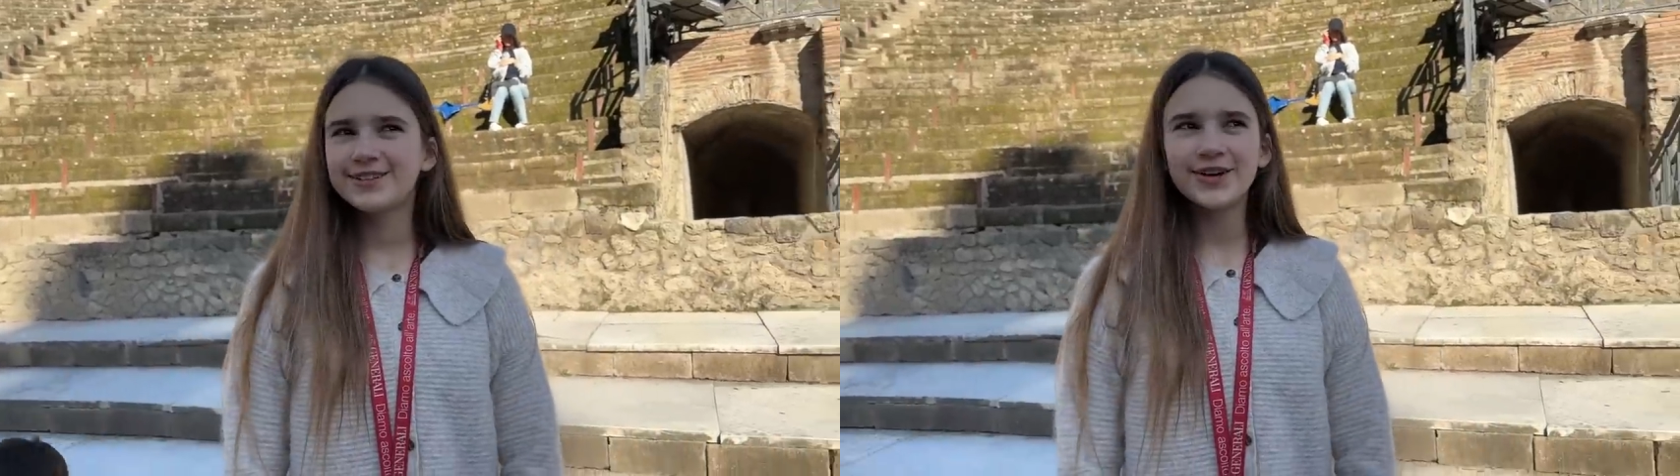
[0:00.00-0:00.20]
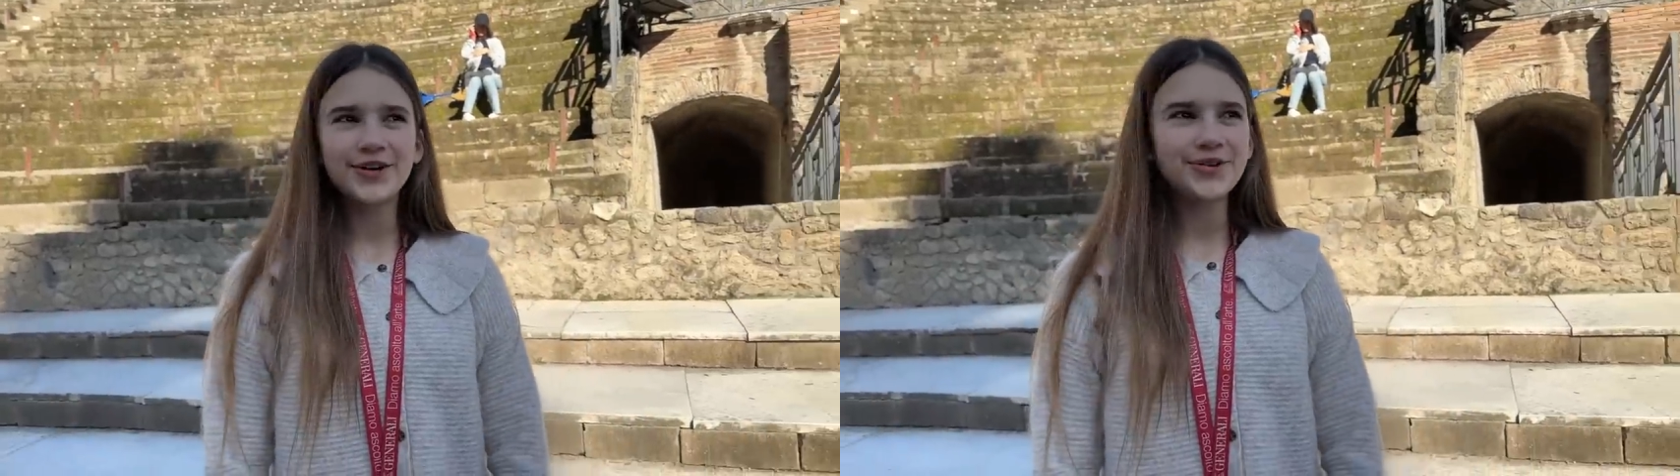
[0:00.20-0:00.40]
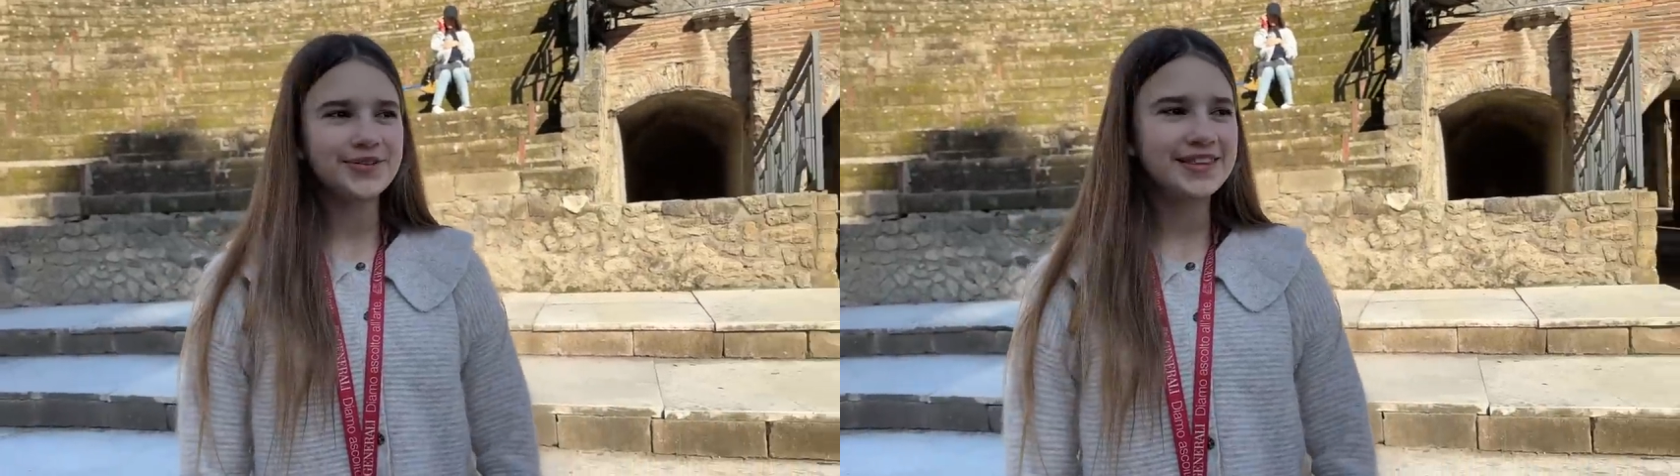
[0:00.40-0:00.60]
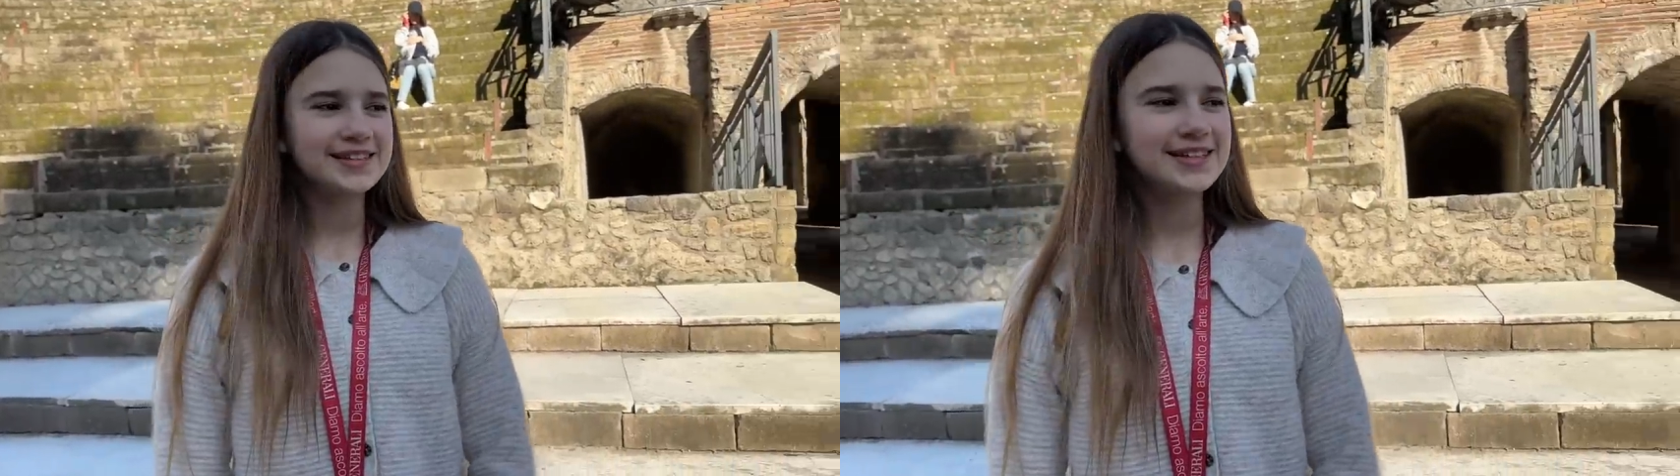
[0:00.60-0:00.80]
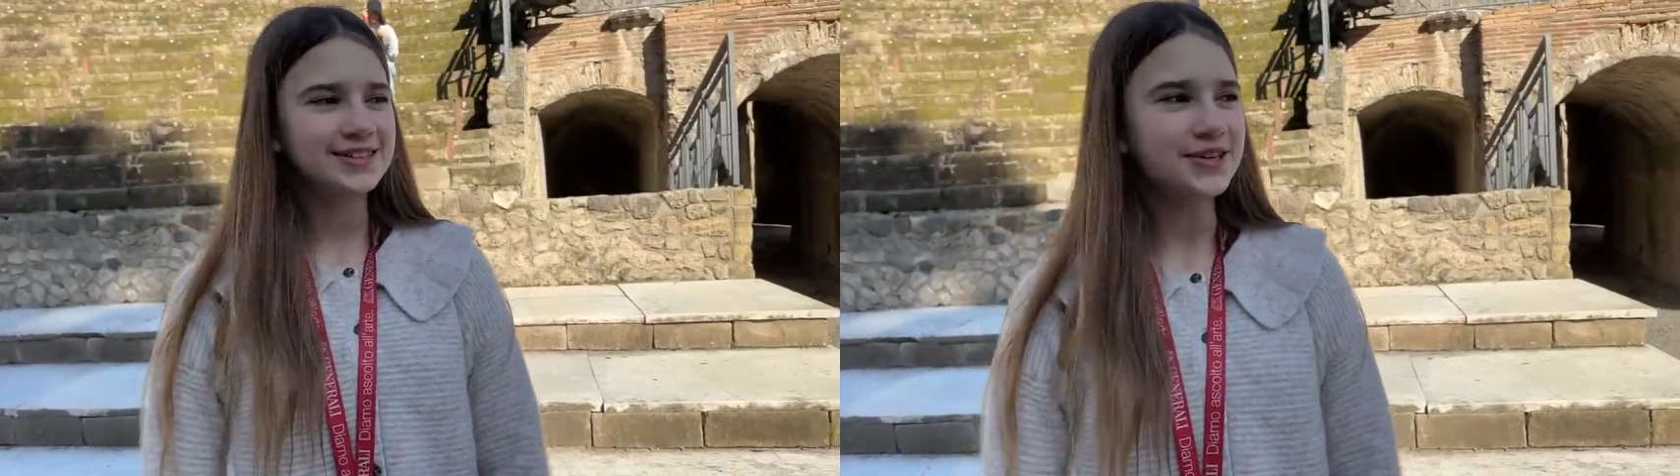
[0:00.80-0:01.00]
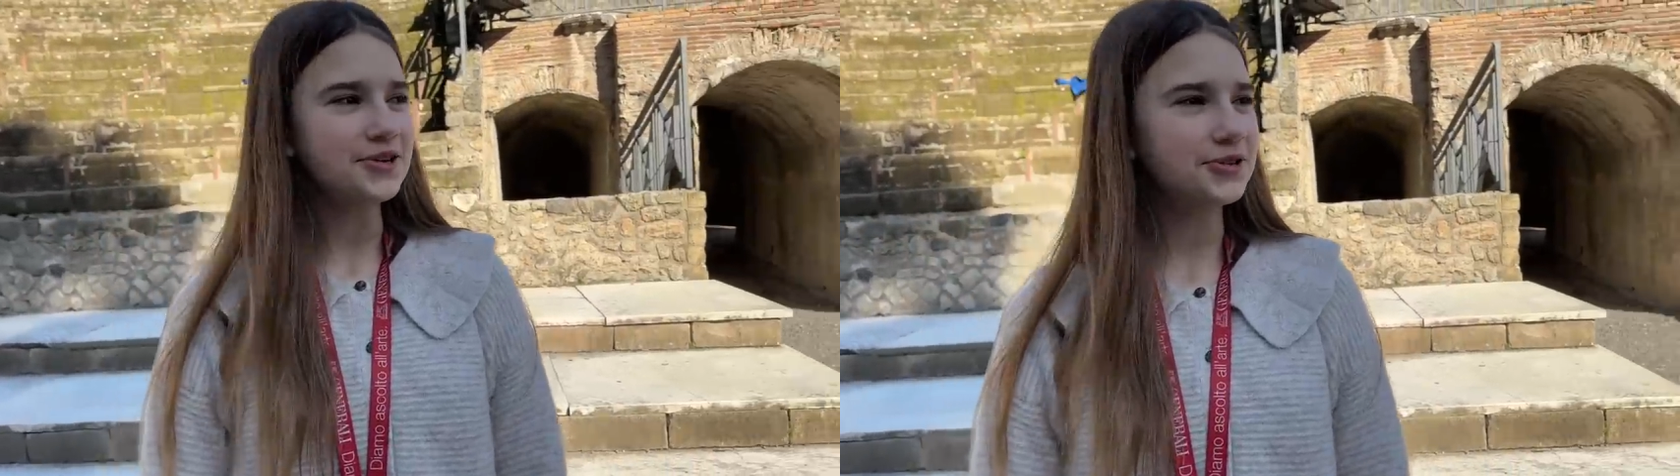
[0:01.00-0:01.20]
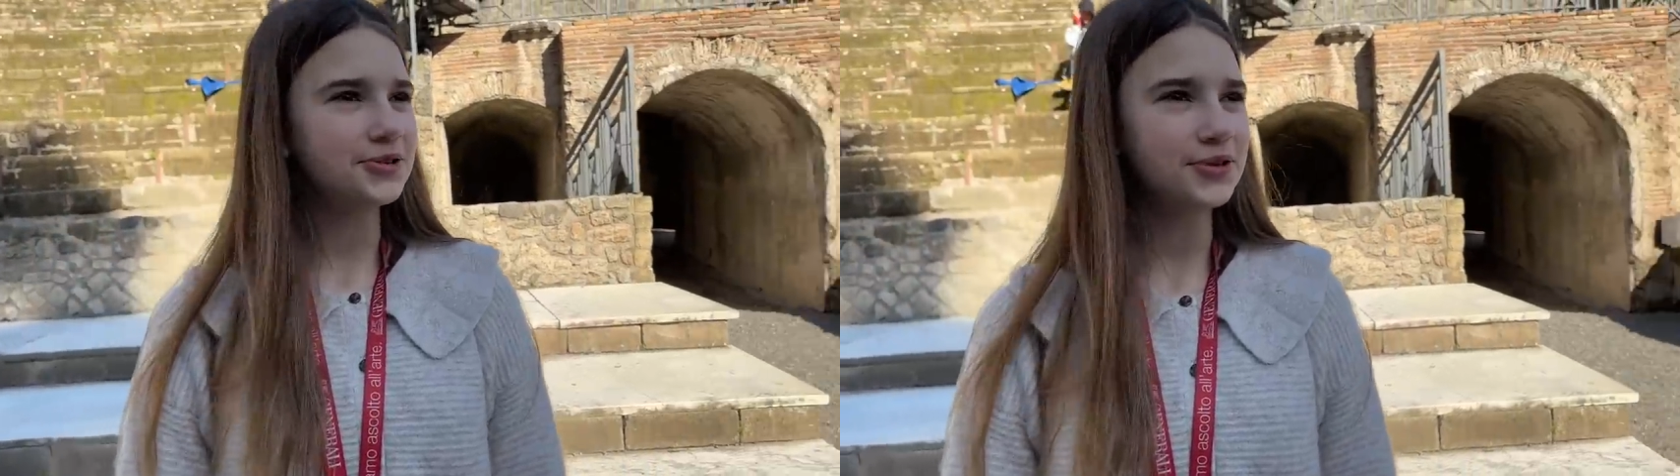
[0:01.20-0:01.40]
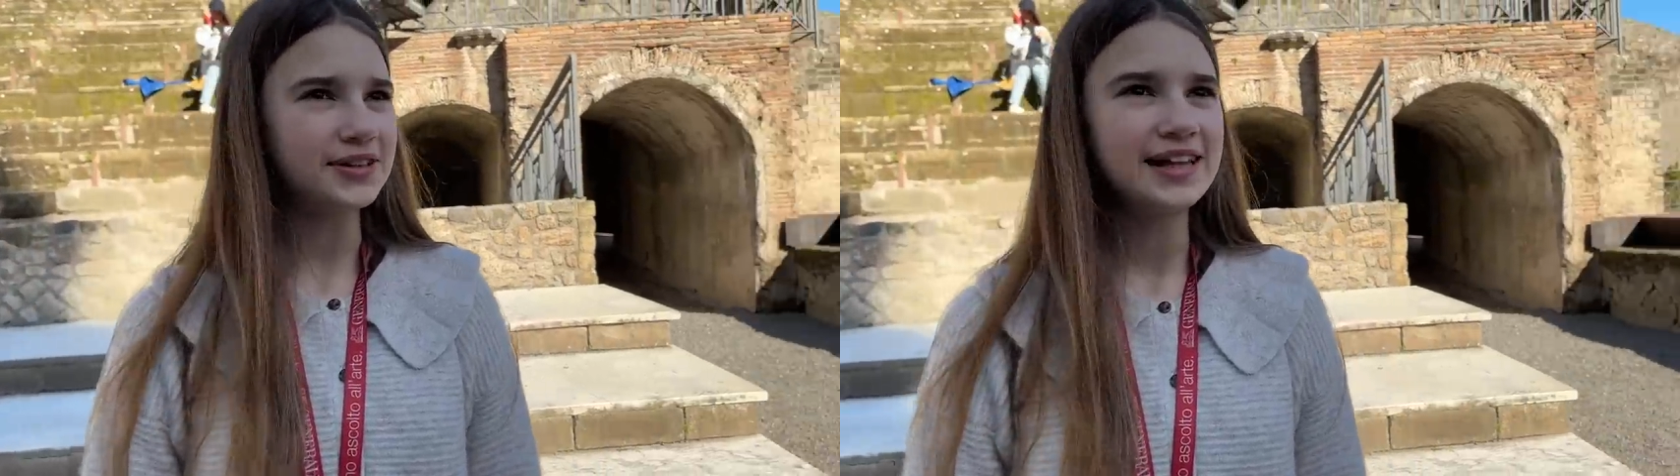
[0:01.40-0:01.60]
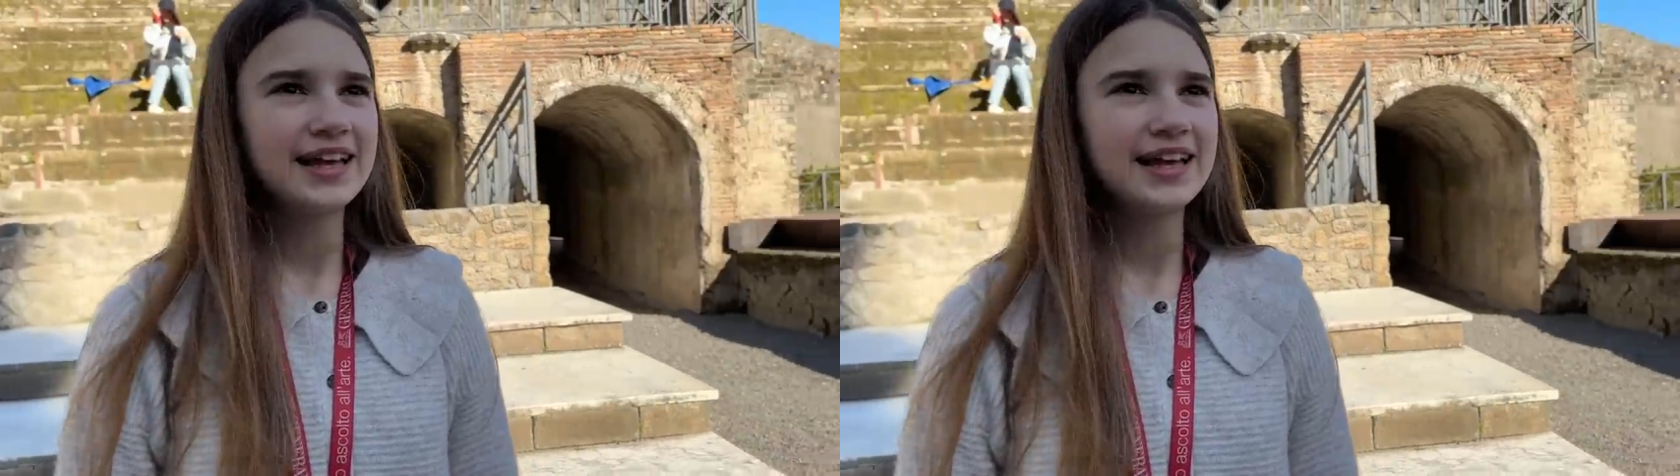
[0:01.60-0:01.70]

So this is so cool.